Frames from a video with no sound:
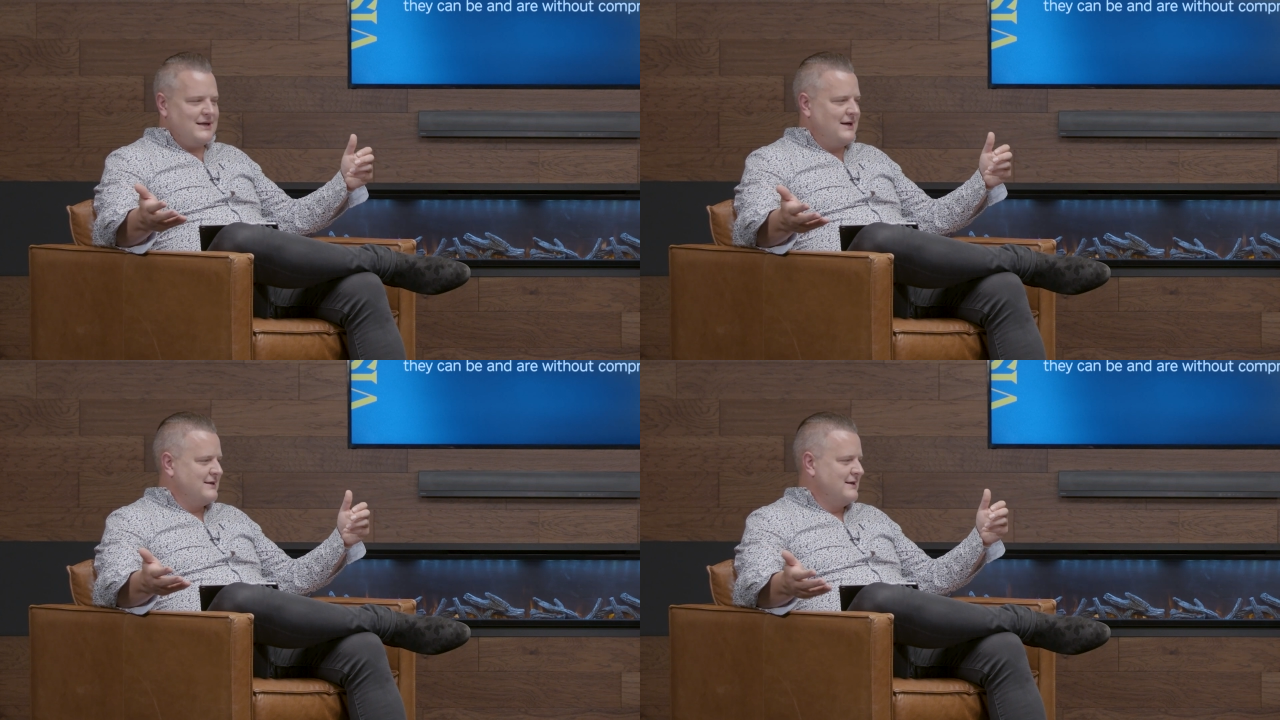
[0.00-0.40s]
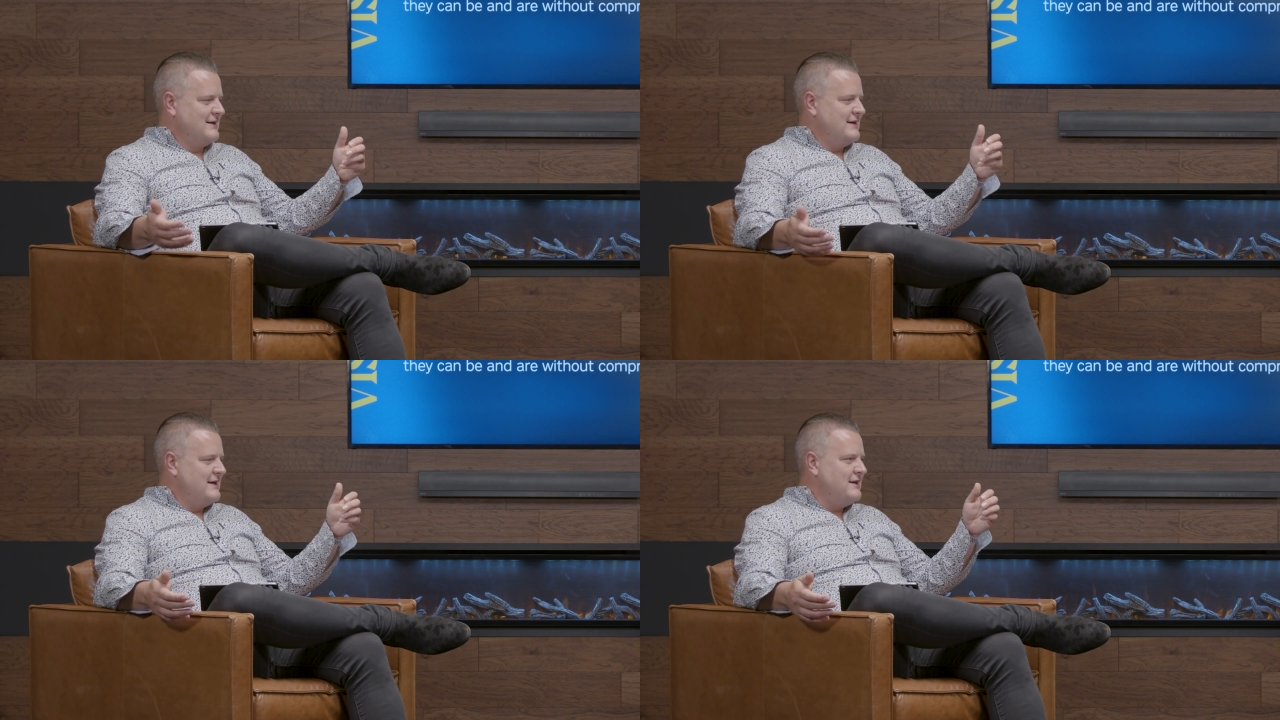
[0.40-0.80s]
like
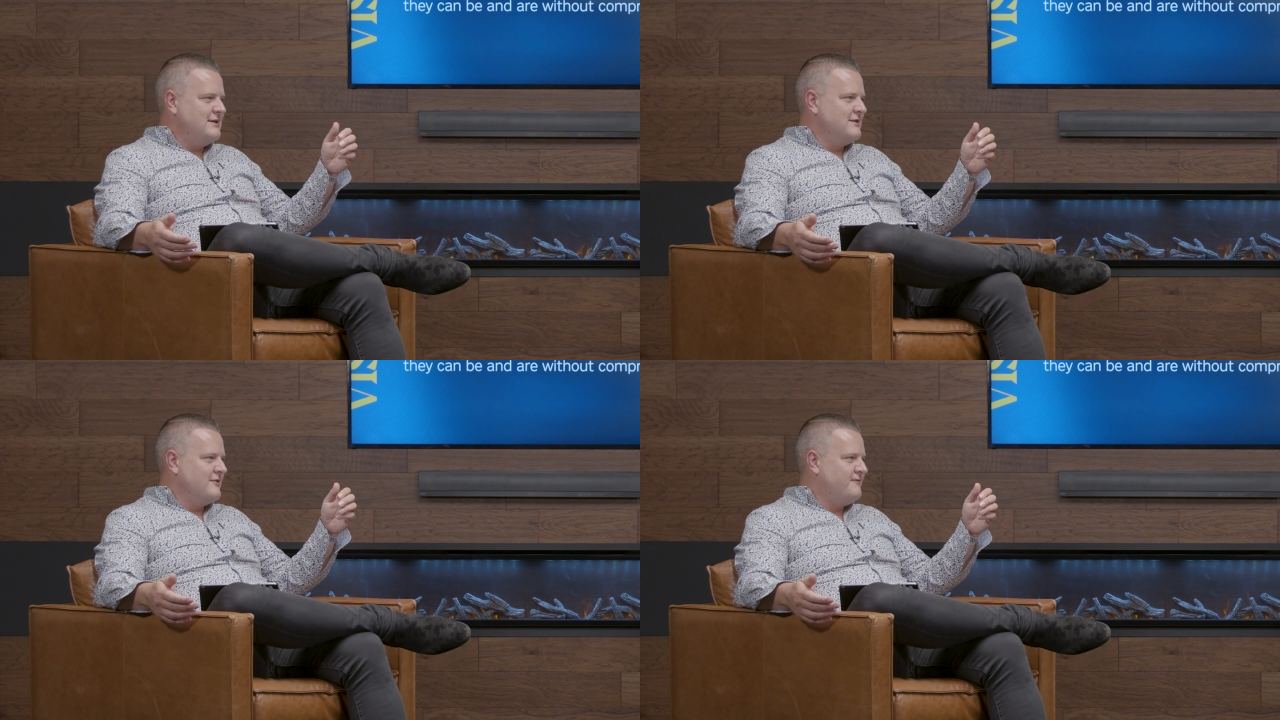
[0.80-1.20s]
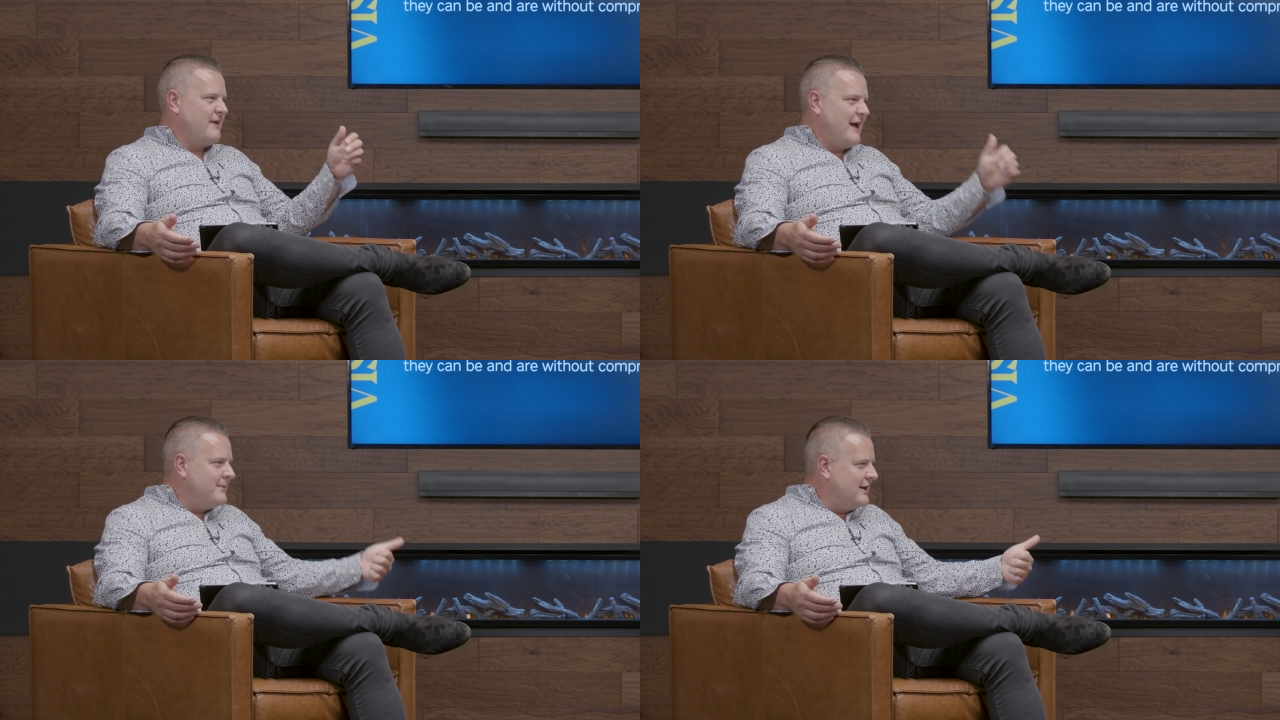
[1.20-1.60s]
in the
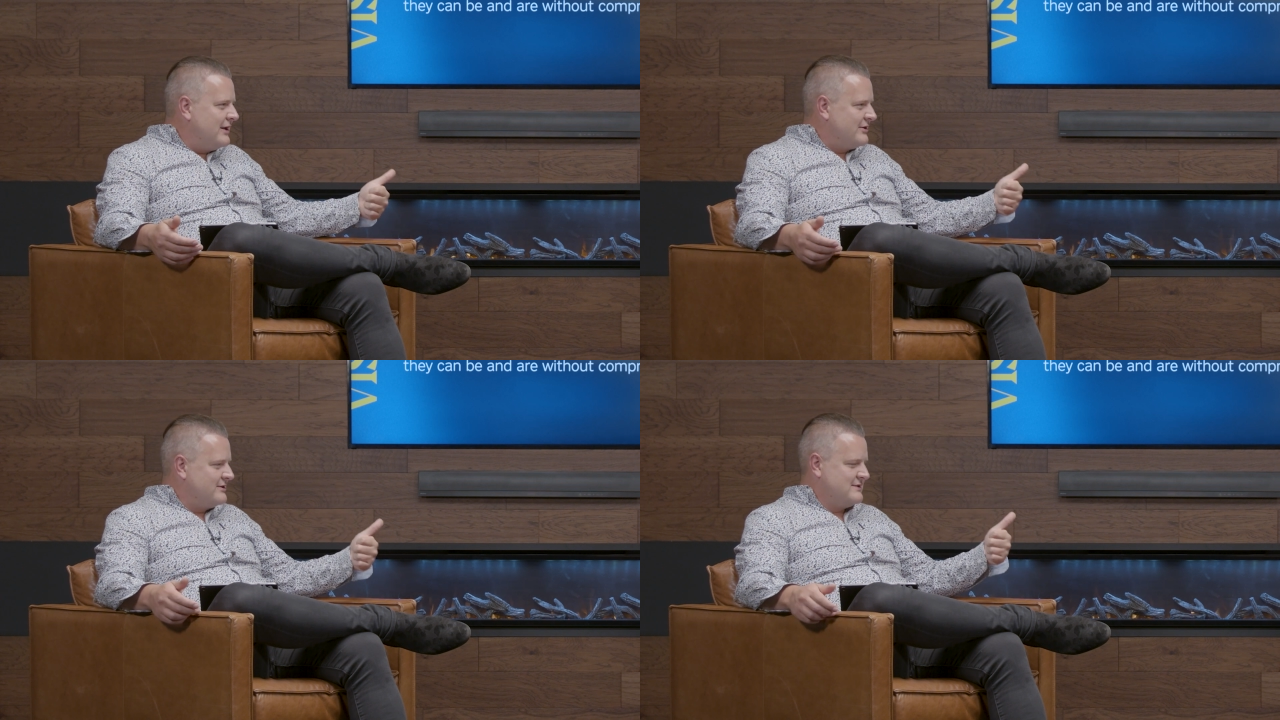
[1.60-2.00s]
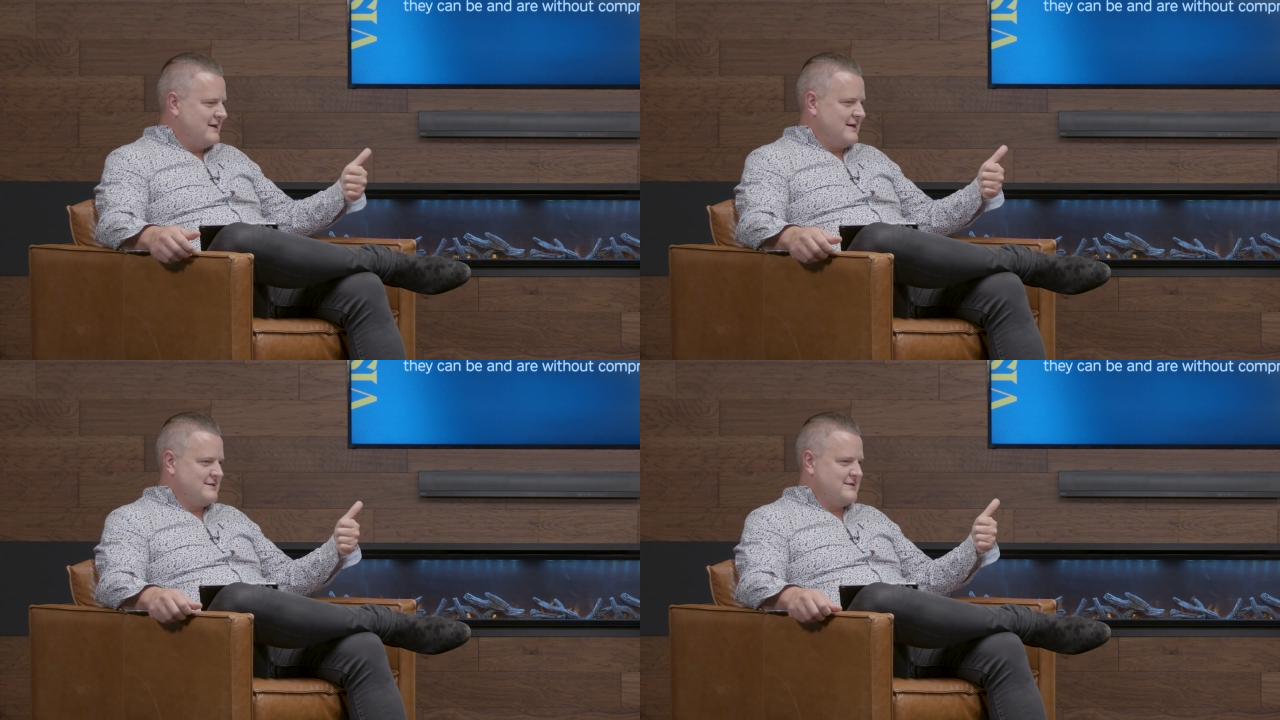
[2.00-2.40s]
family
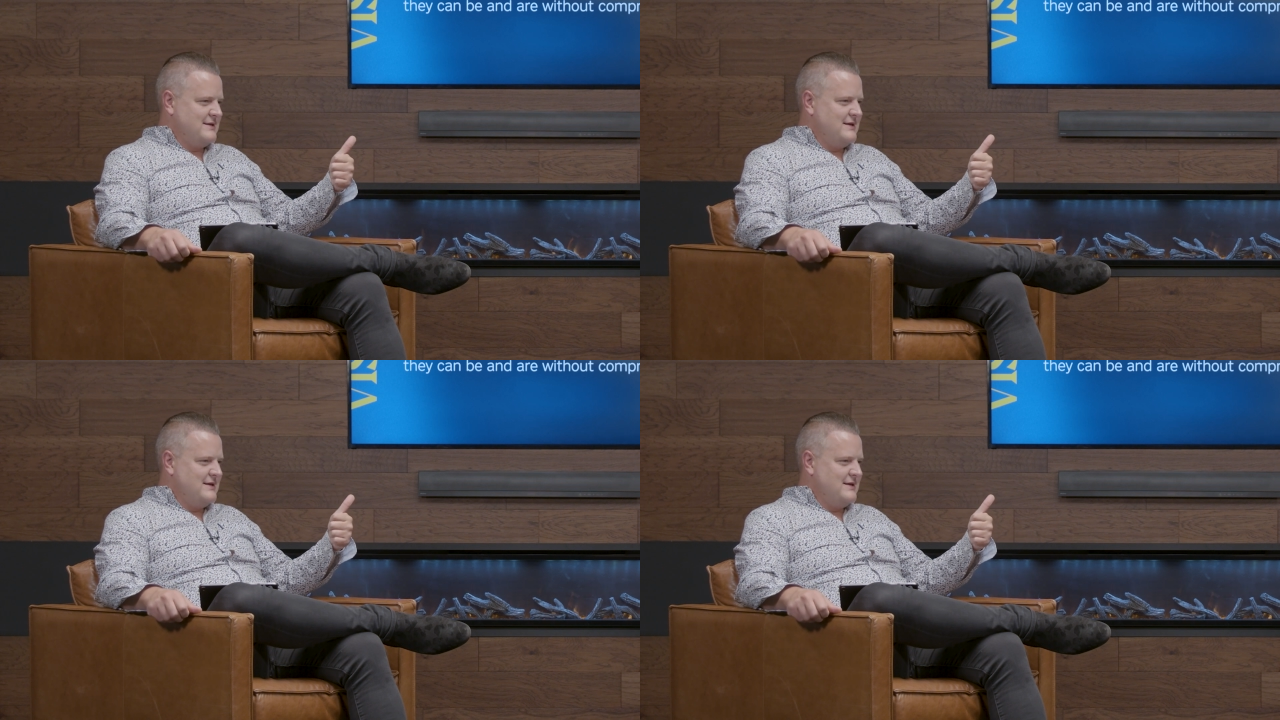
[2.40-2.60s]
context,